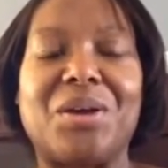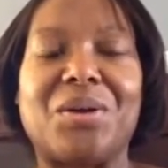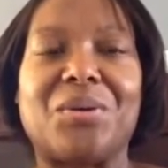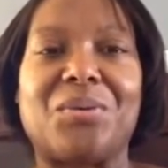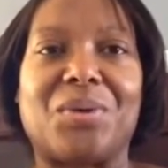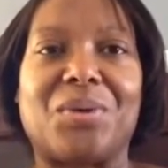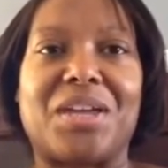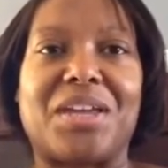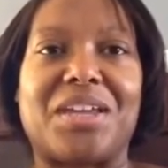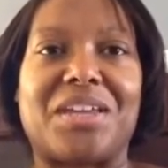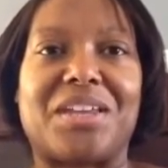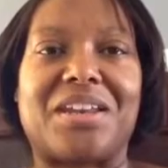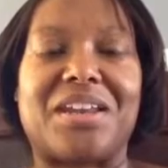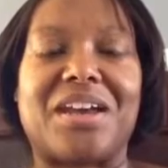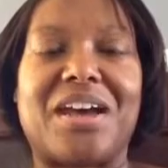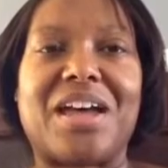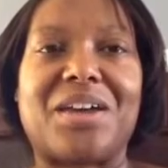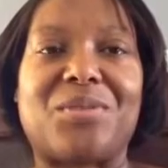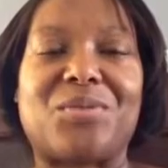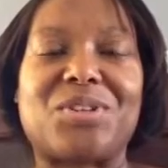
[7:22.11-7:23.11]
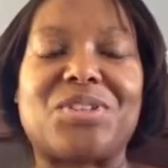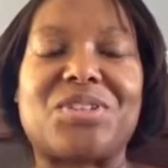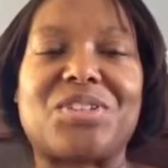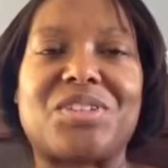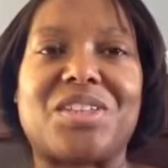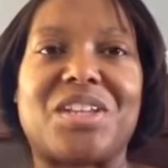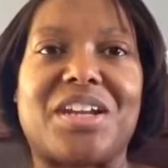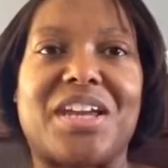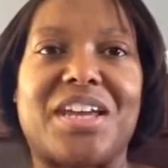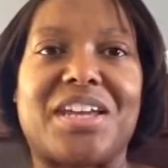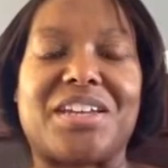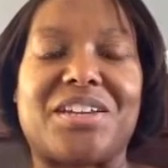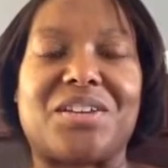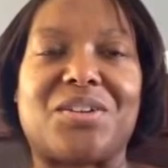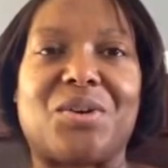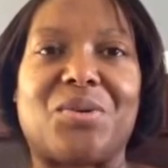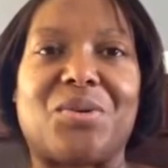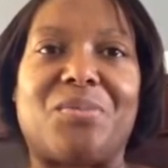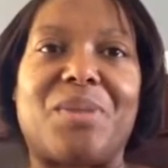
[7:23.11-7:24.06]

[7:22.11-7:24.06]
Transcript: when I wished that I could go